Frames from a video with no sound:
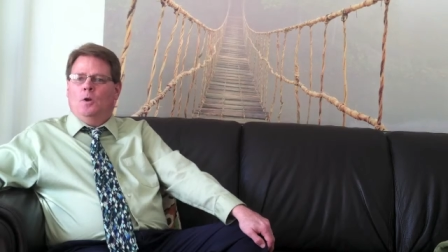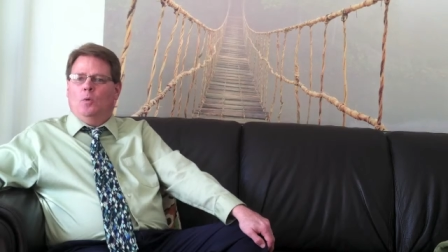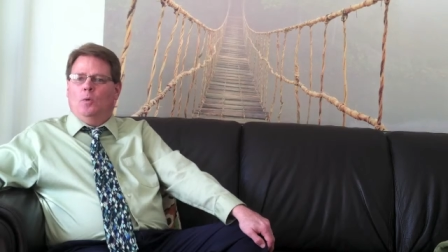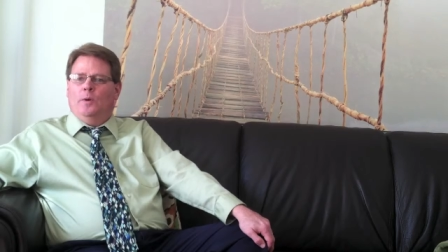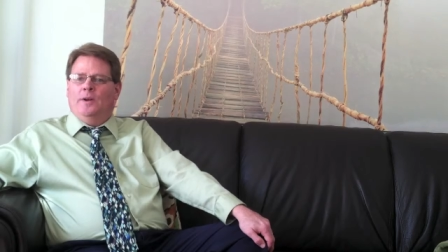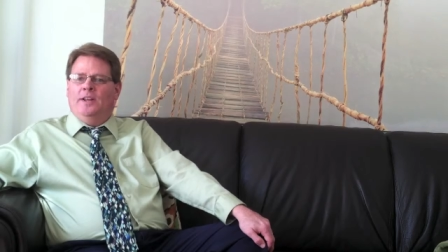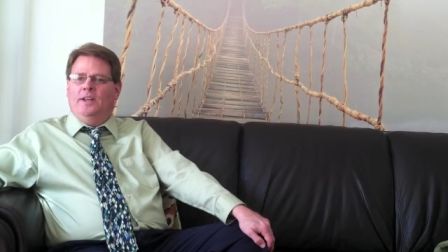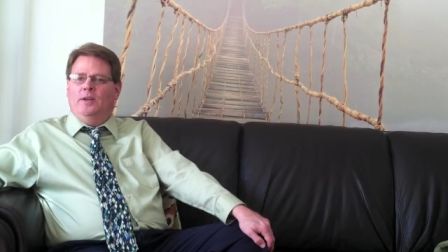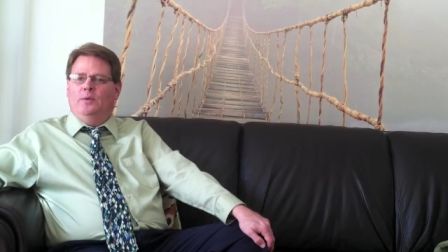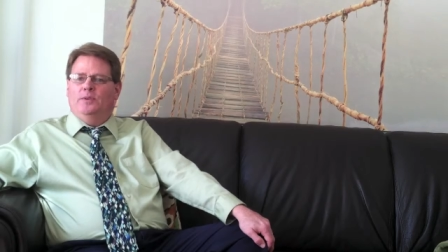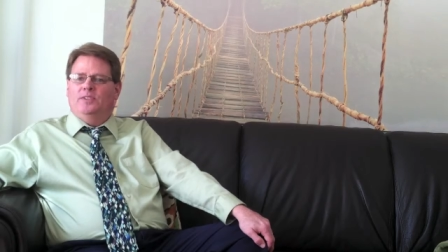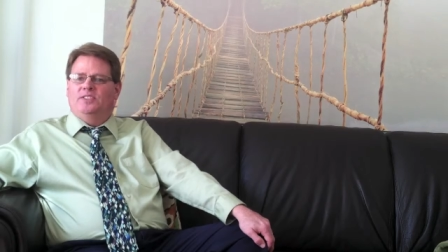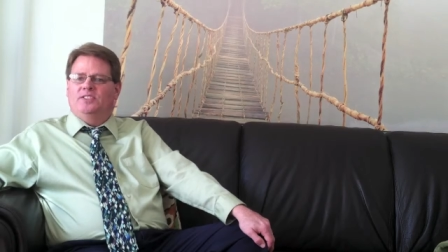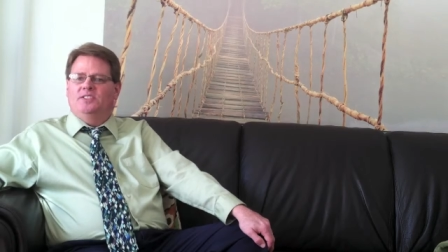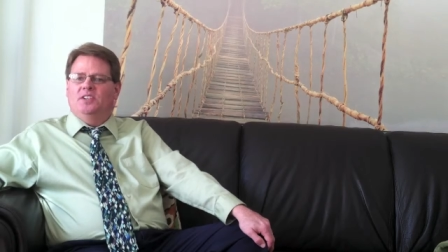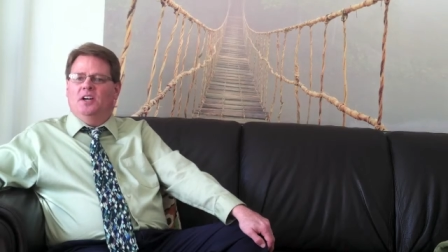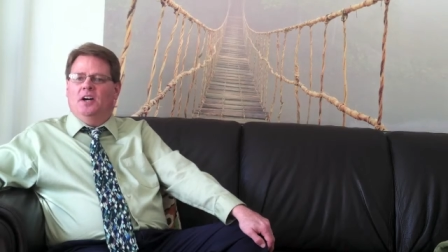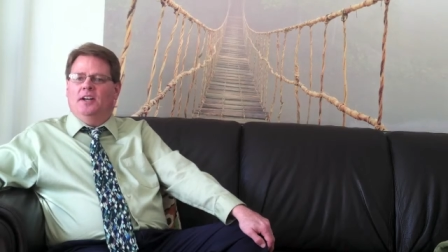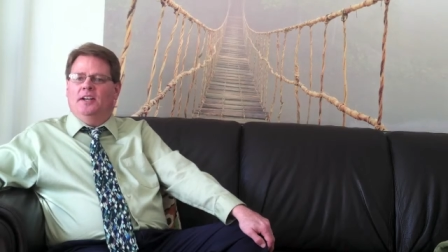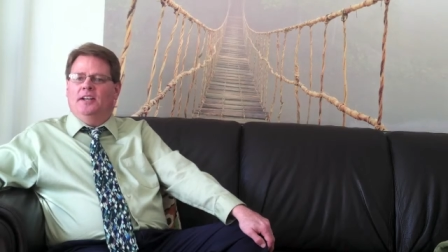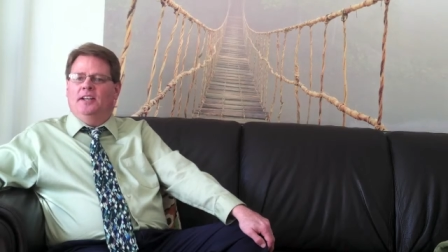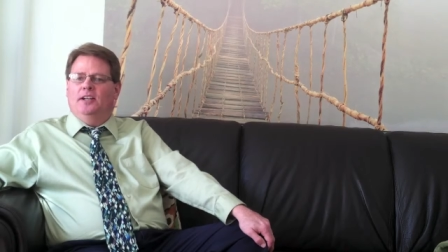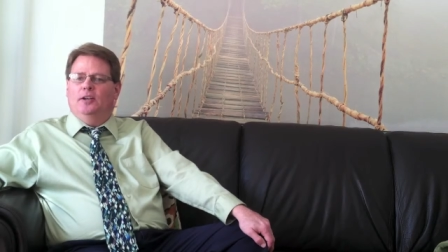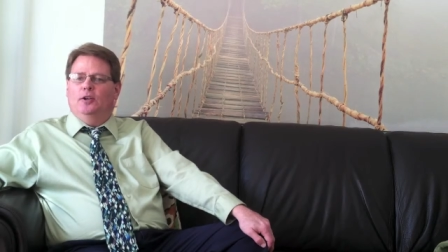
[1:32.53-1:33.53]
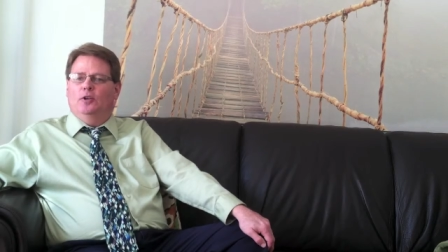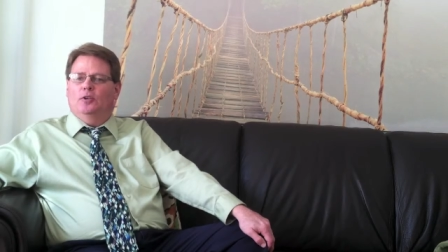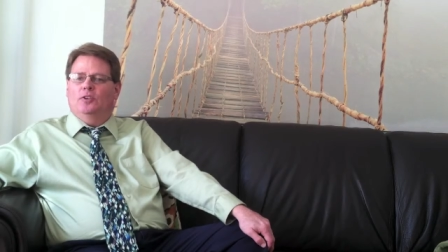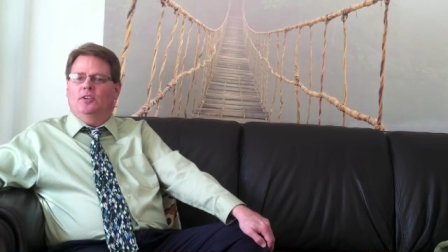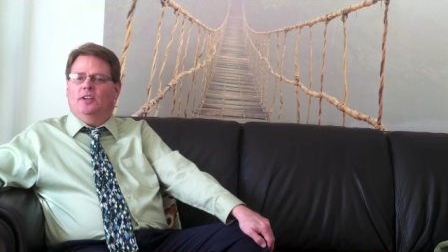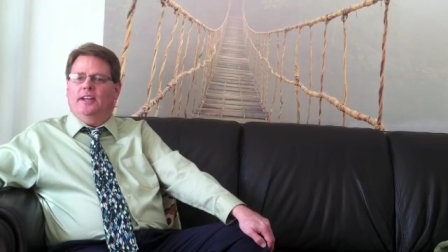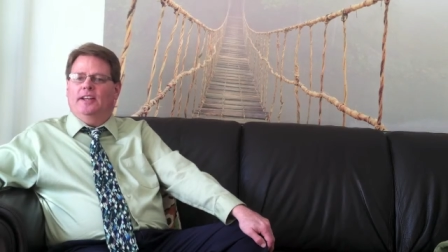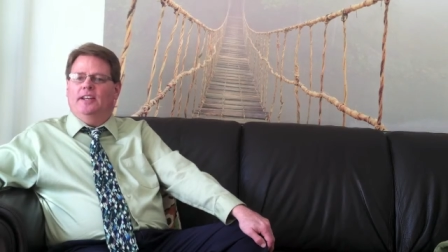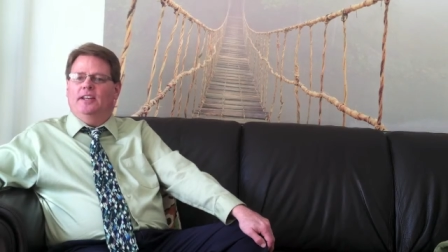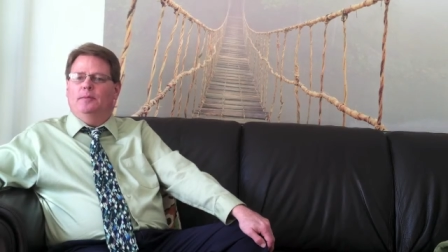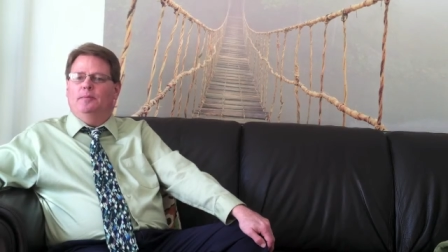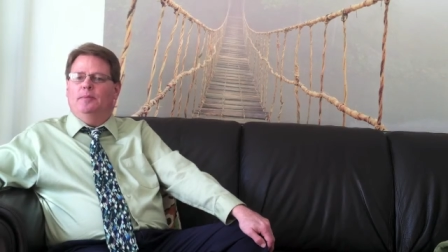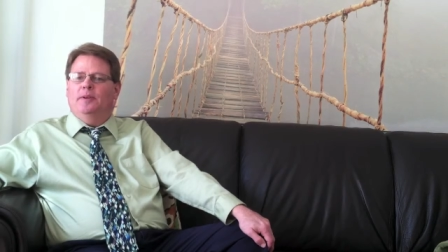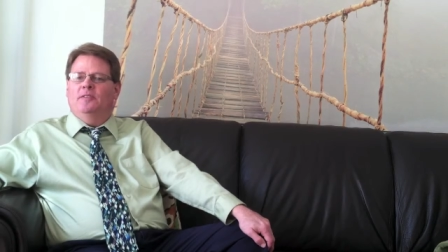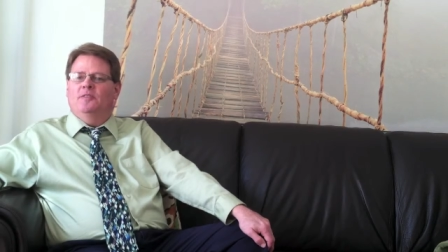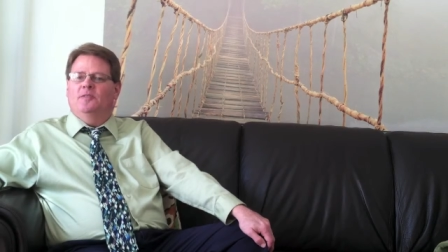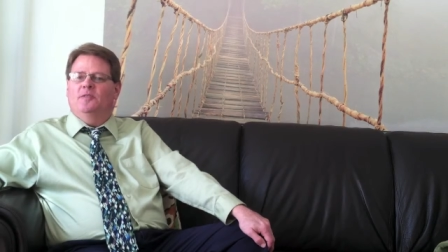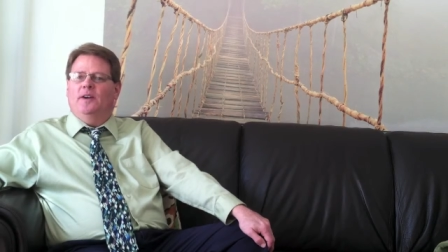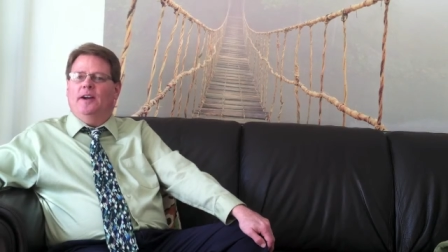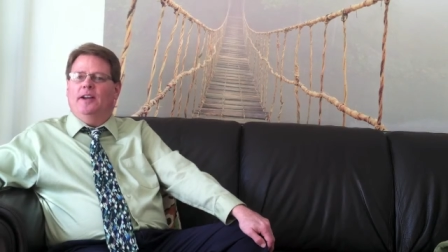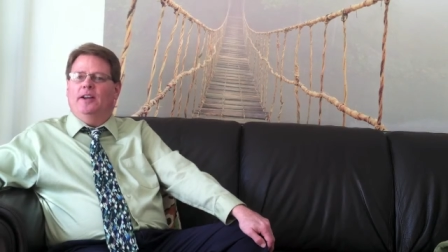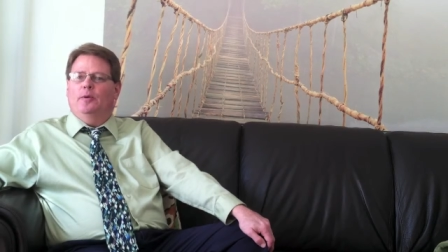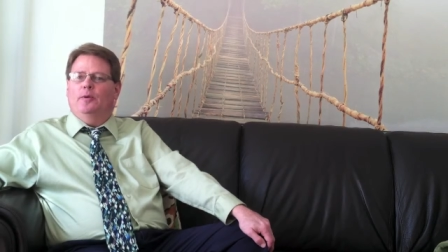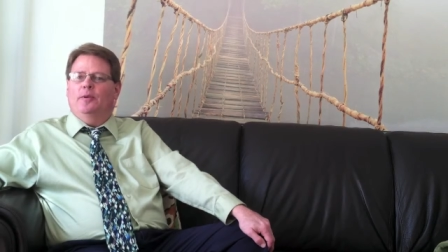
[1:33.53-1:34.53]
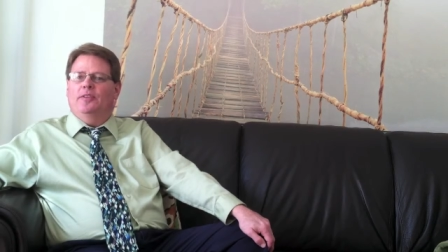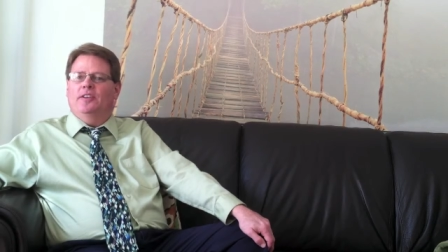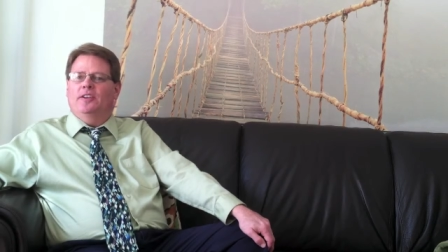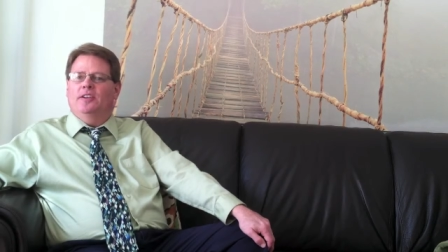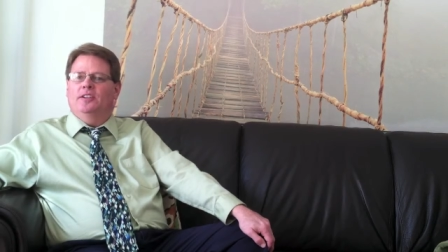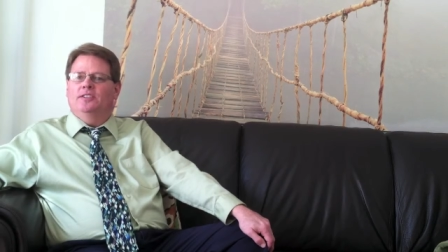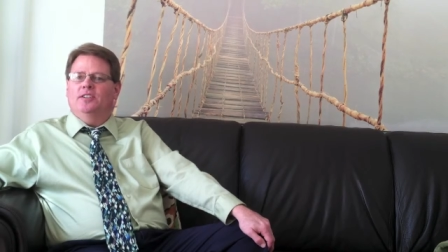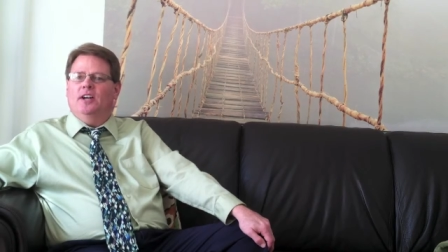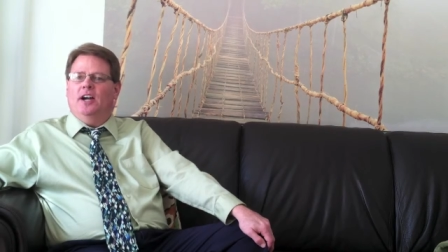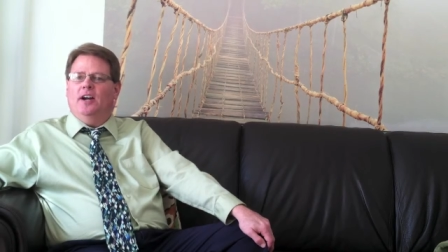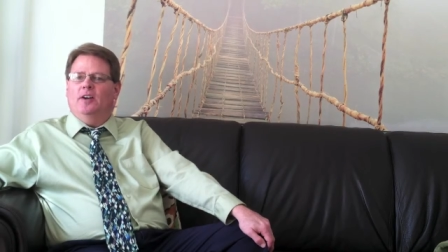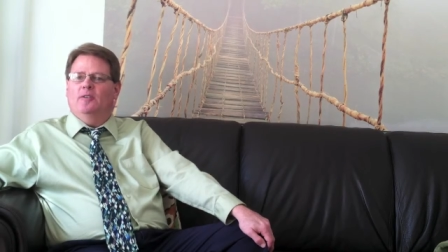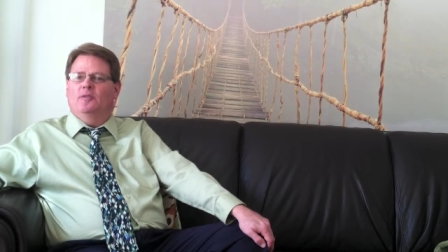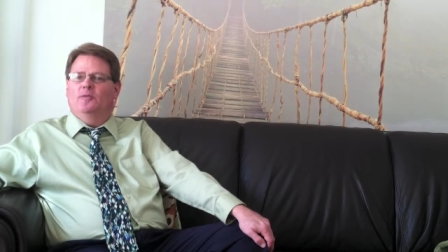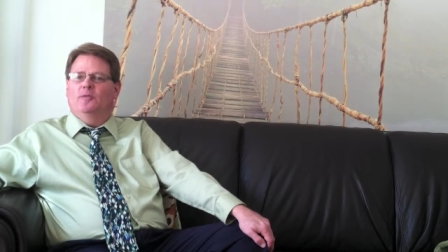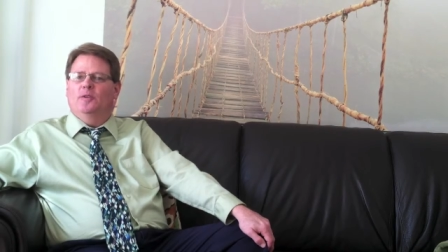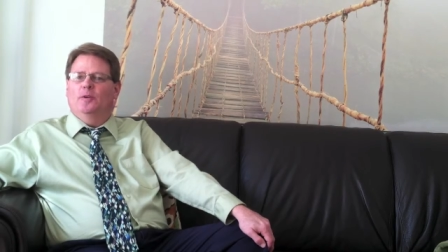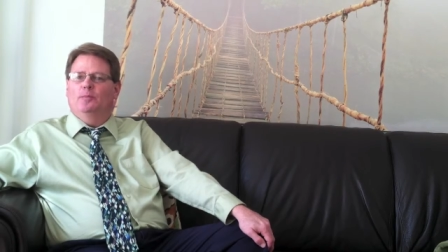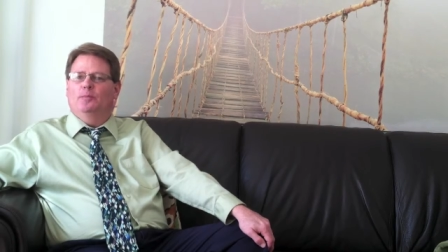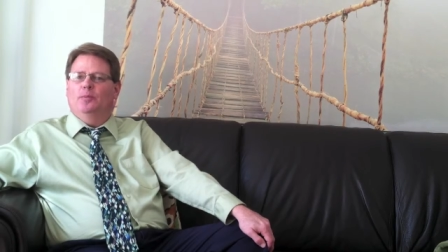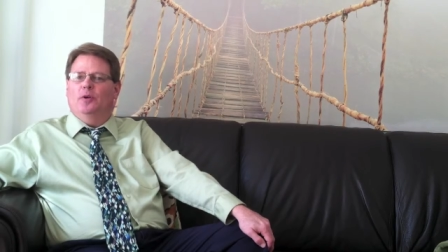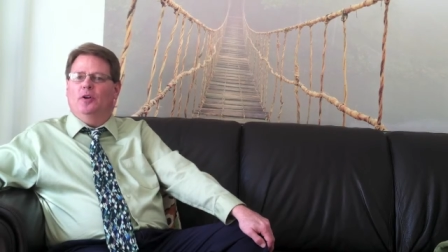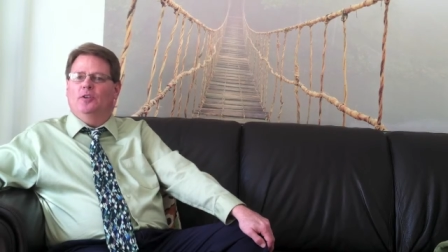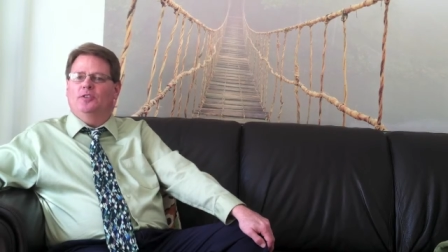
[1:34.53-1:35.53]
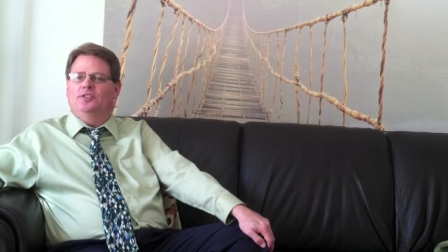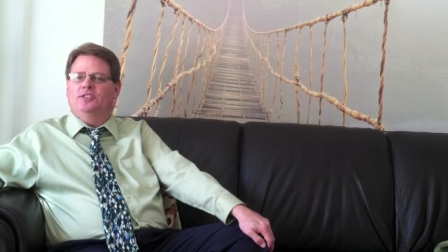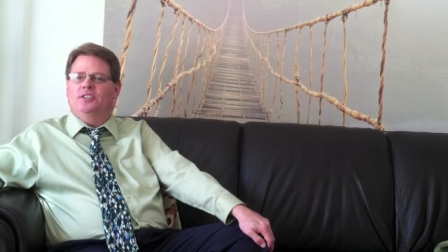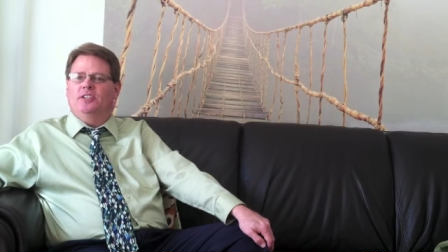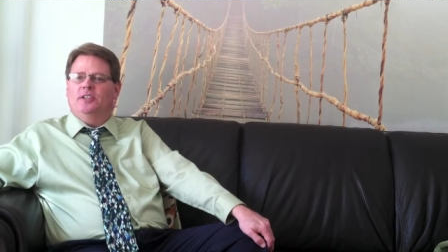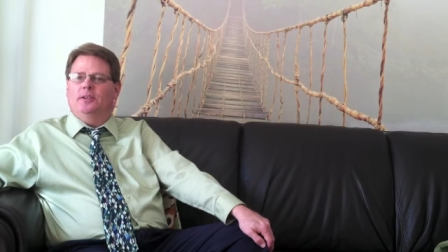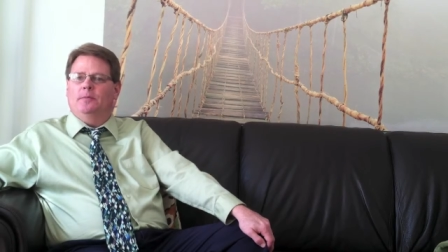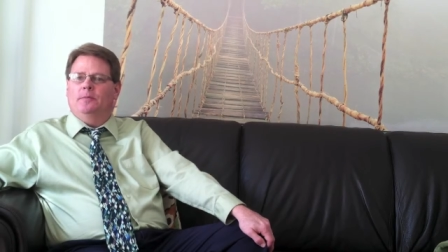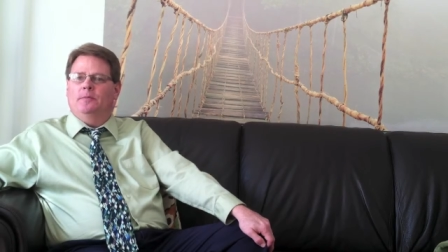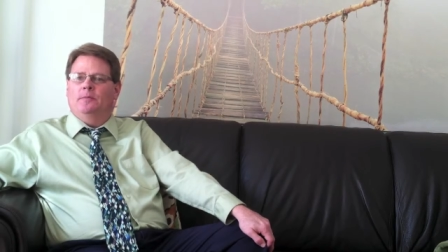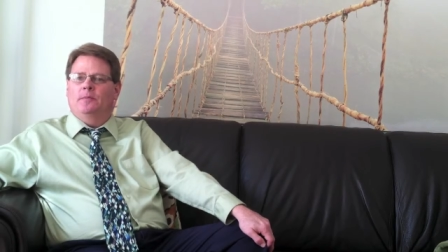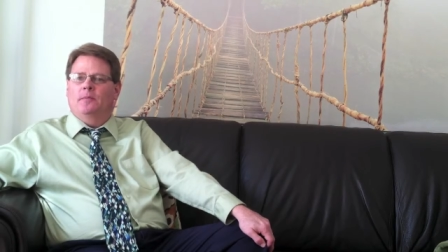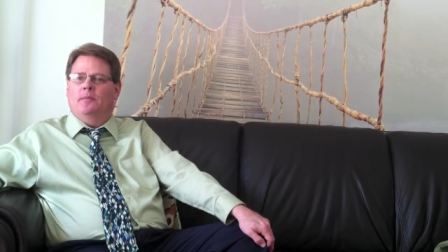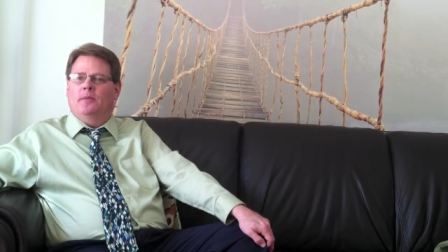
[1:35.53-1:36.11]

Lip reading: When he was done, he looked like he'd been fighting with an entire football team.